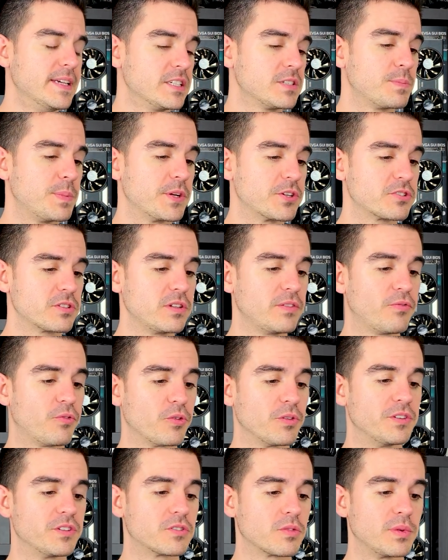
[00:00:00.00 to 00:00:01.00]
especially
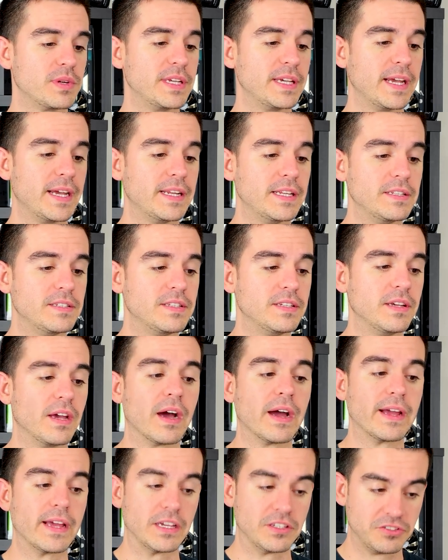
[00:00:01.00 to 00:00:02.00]
for the 2080 Ti
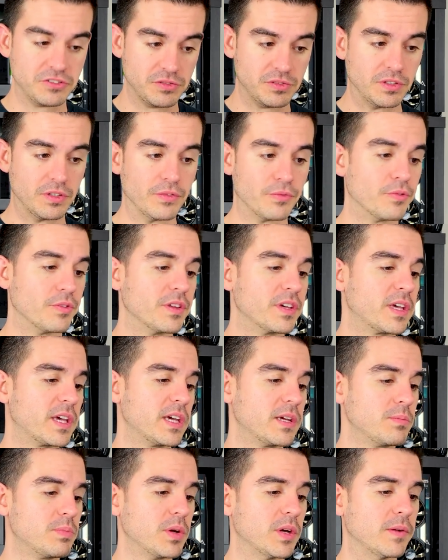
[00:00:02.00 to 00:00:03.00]
as you did for the
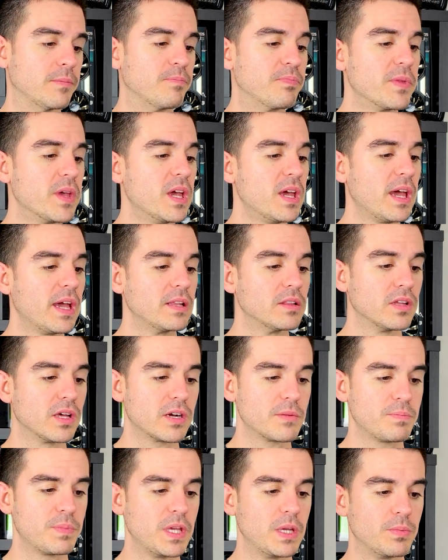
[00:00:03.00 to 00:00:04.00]
Kingpin? A
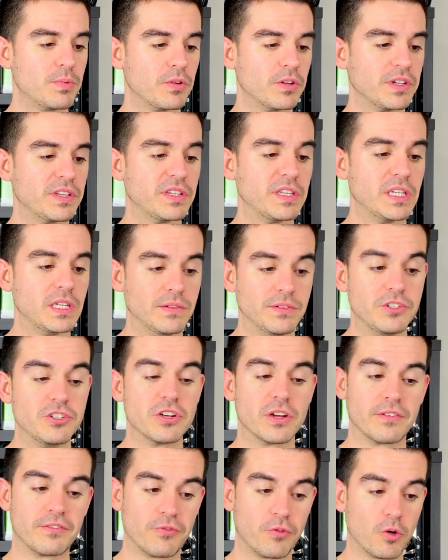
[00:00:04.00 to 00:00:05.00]
lot of people in the
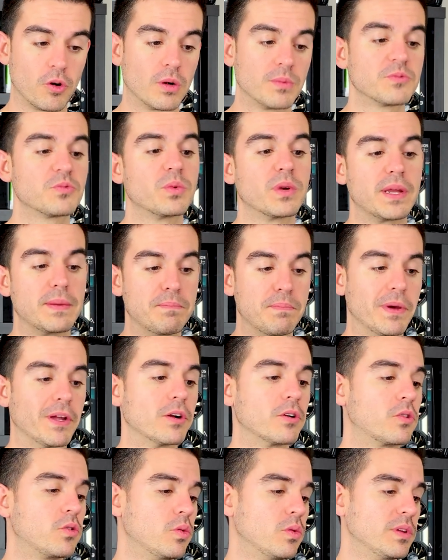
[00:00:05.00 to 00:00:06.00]
EVGA forums want a
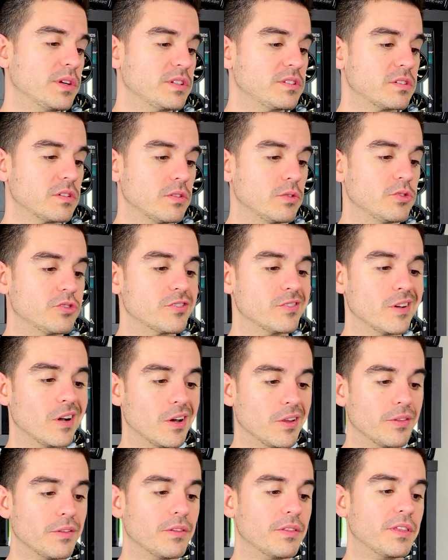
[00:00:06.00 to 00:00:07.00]
better cooling solution
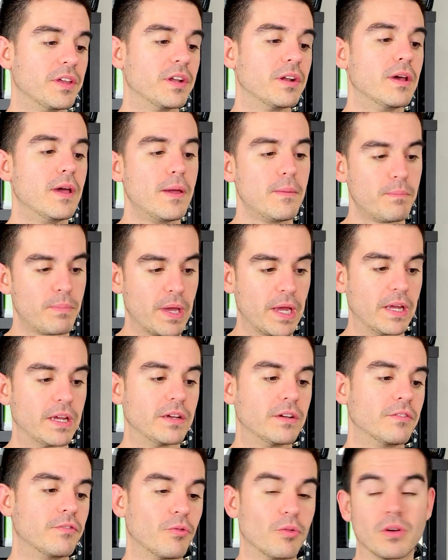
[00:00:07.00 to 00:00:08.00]
other than
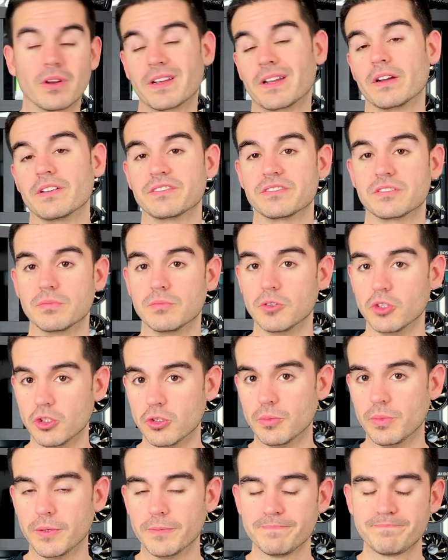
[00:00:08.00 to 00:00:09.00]
paying for a custom
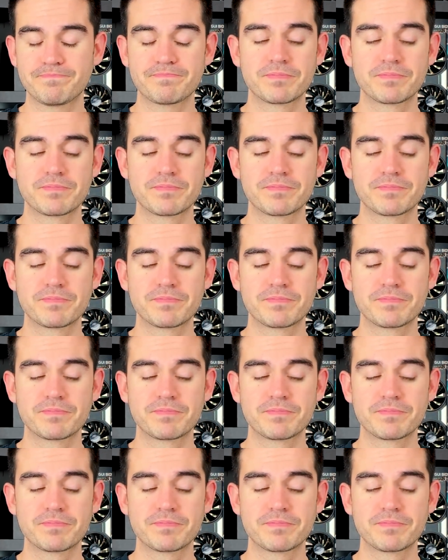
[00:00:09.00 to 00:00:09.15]
loop.